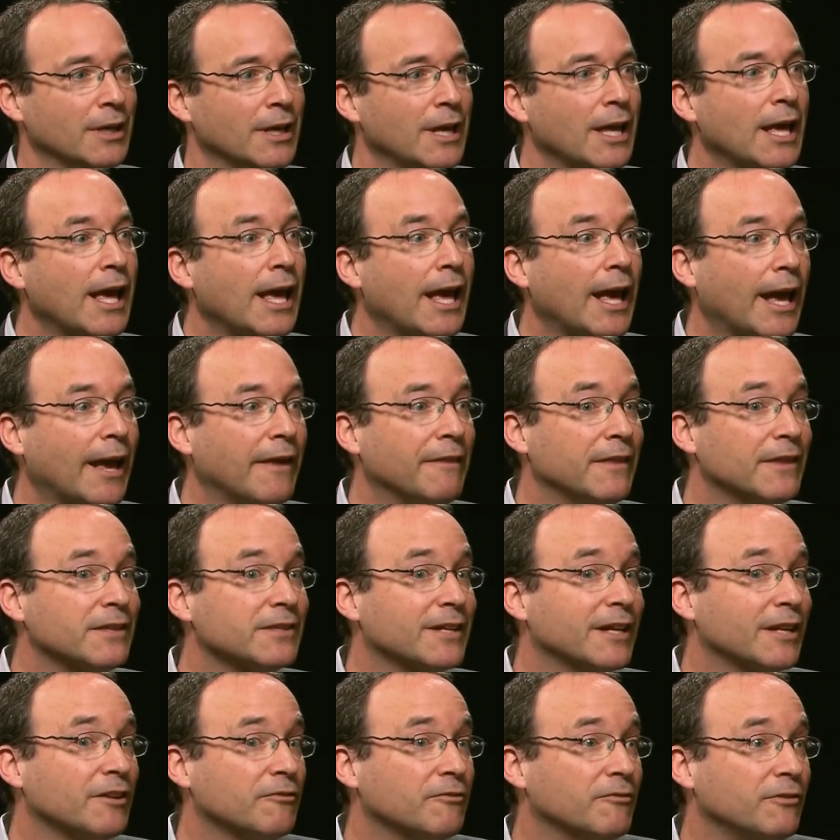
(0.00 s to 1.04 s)
And this
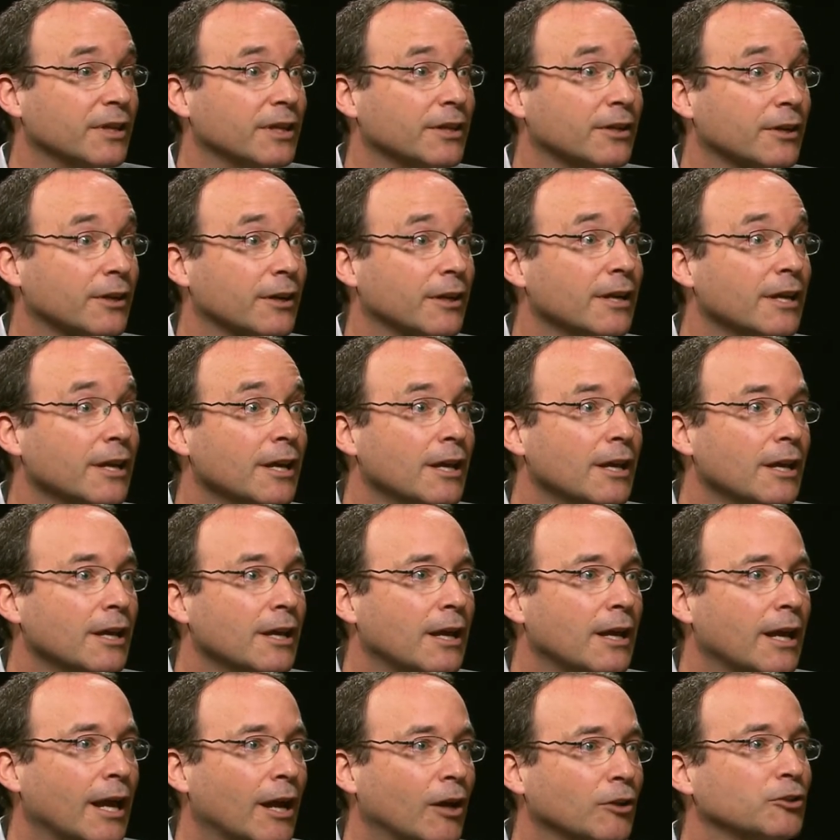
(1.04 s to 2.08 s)
kind of figure
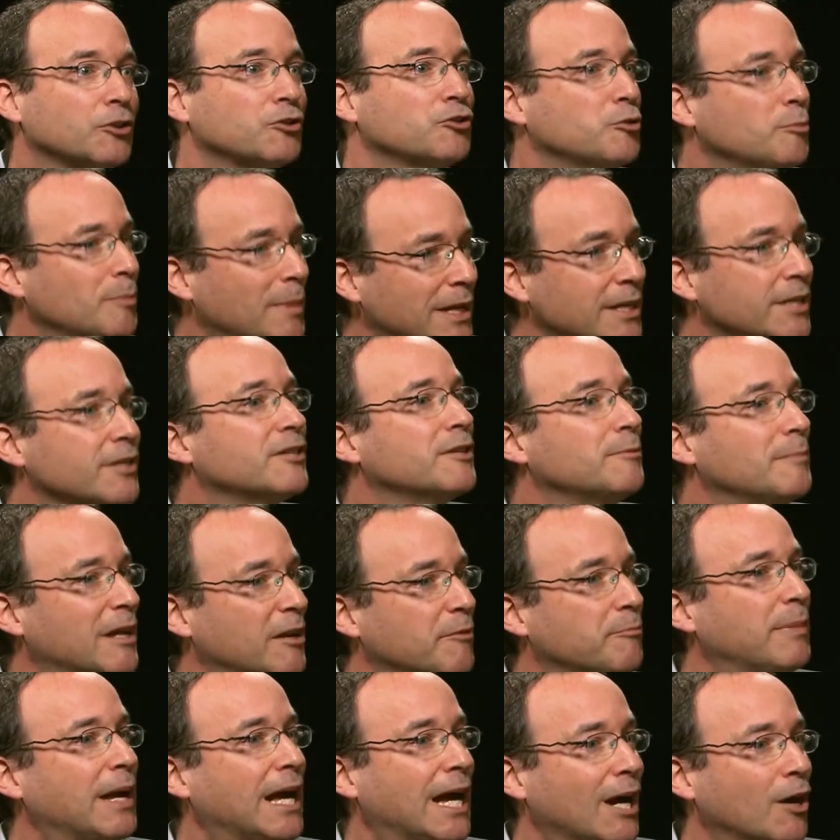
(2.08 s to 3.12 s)
held a tremendous amount
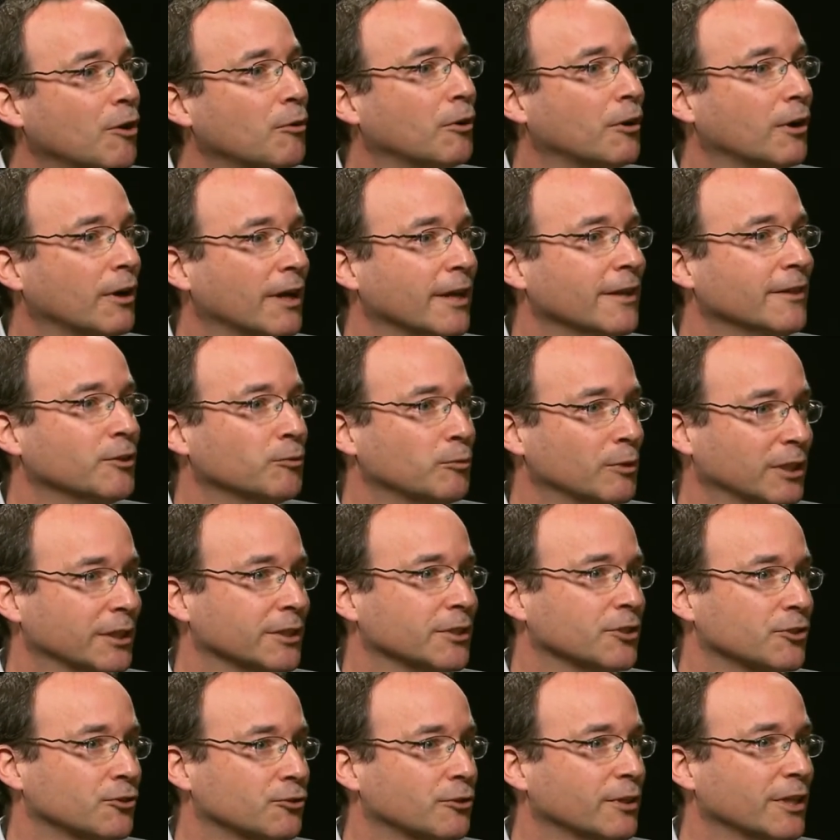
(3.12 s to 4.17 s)
of power in the
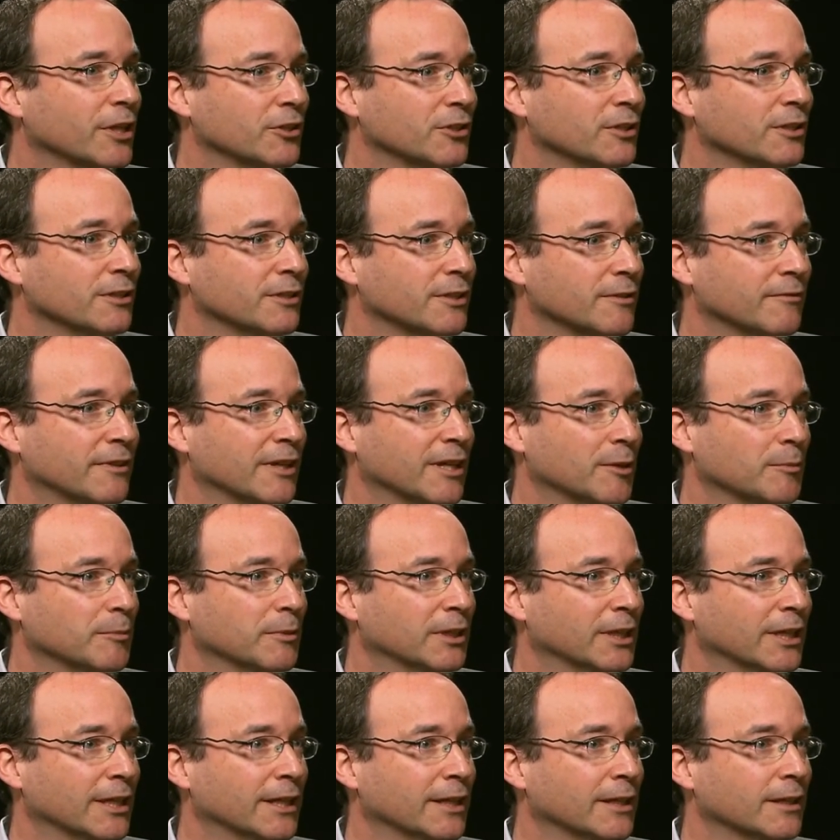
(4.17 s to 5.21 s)
religious traditions of the
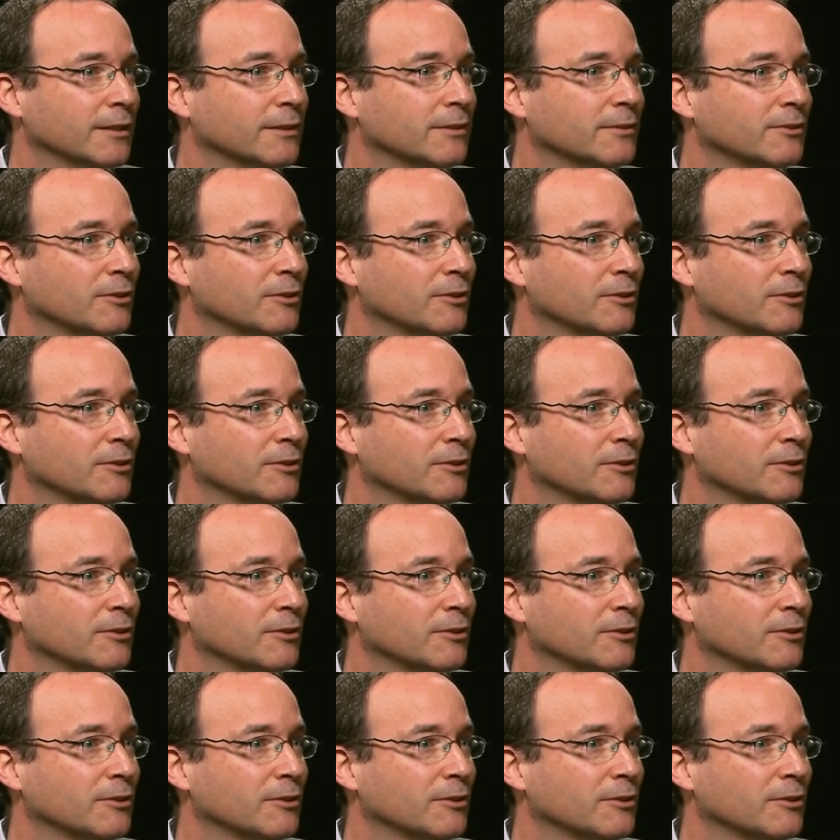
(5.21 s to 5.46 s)
Himalaya,